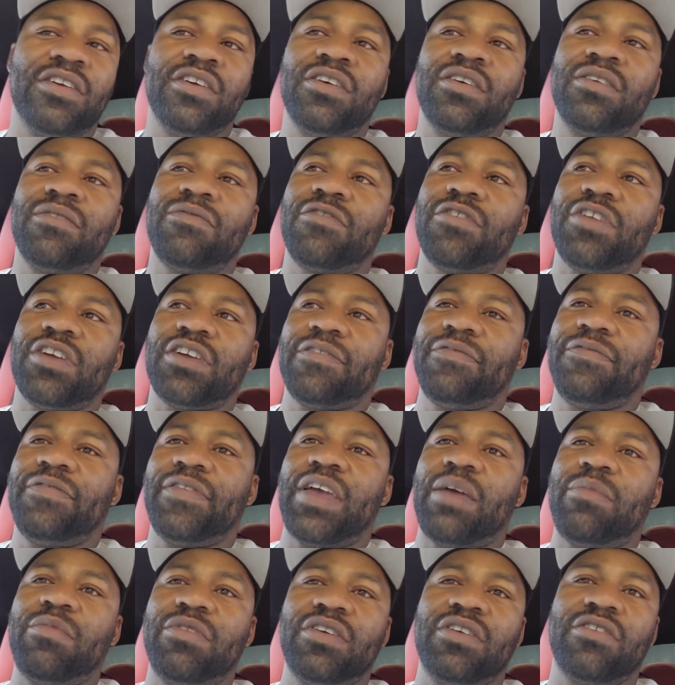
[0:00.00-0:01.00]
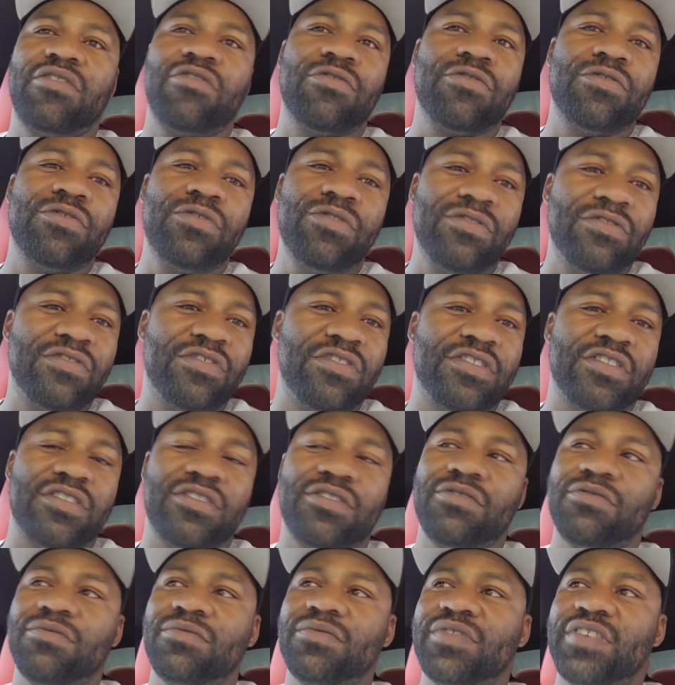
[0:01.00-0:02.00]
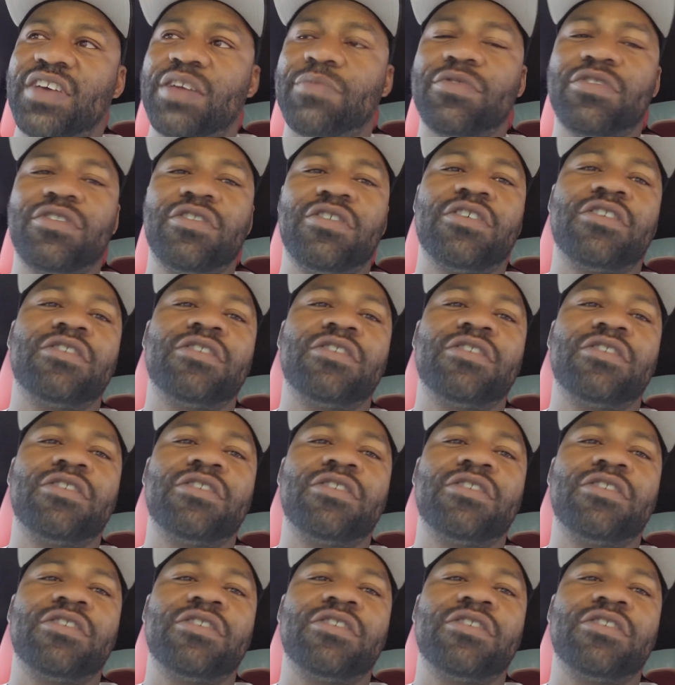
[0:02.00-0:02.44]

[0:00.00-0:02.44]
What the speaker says: for like a family cruise, type of car.